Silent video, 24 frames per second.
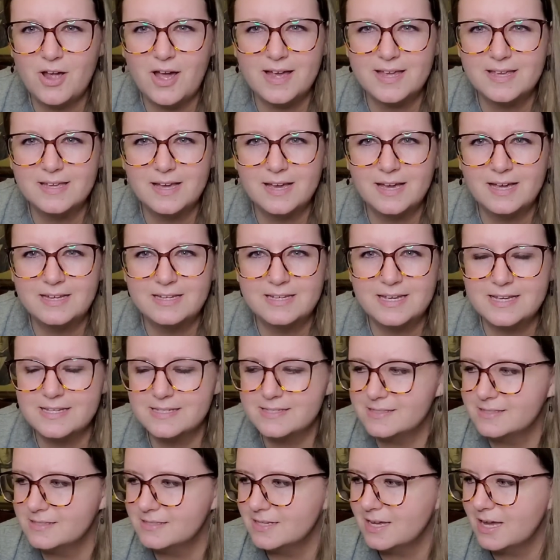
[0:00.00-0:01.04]
I, I
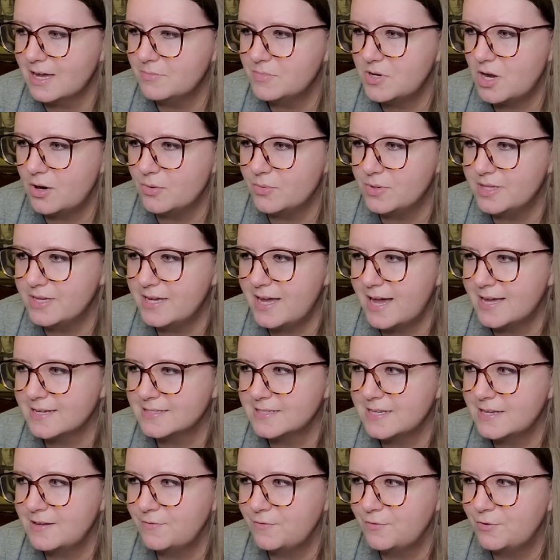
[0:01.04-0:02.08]
guess I'm not really
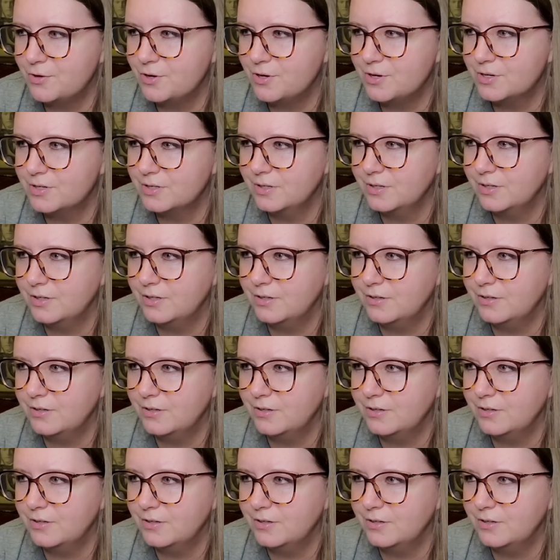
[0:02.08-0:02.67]
asking for